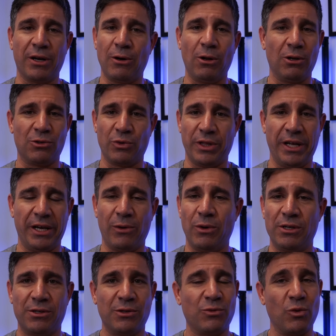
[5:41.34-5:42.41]
call us with any
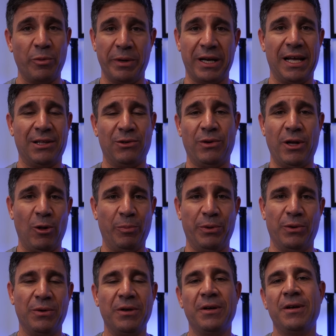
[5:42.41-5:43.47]
questions. We'll be glad to help
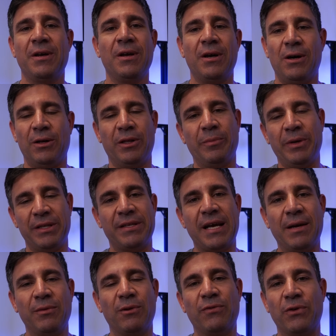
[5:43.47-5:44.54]
you. In the
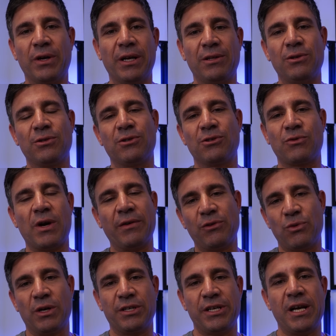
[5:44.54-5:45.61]
meantime, don't forget to subscribe
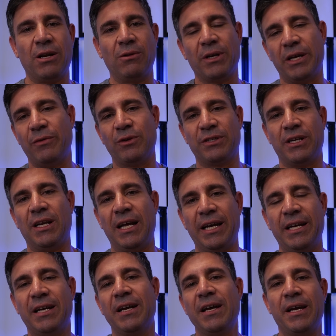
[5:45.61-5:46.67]
to our channel, give us a
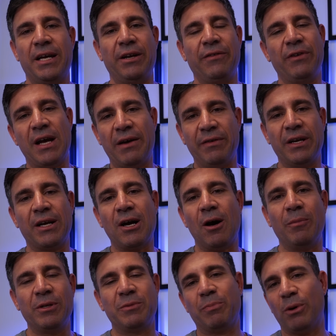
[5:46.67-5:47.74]
like, and if you have any
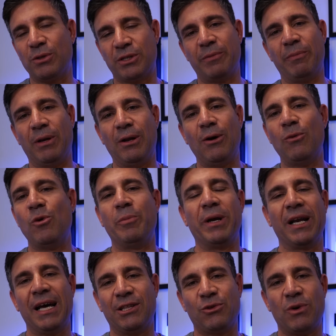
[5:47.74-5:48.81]
comments, post them below. We'll be
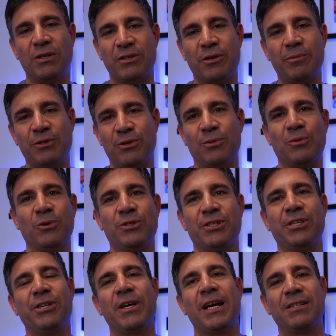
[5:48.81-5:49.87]
glad to answer them soon. We'll
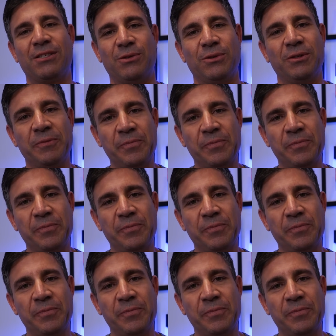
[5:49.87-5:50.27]
see you guys soon.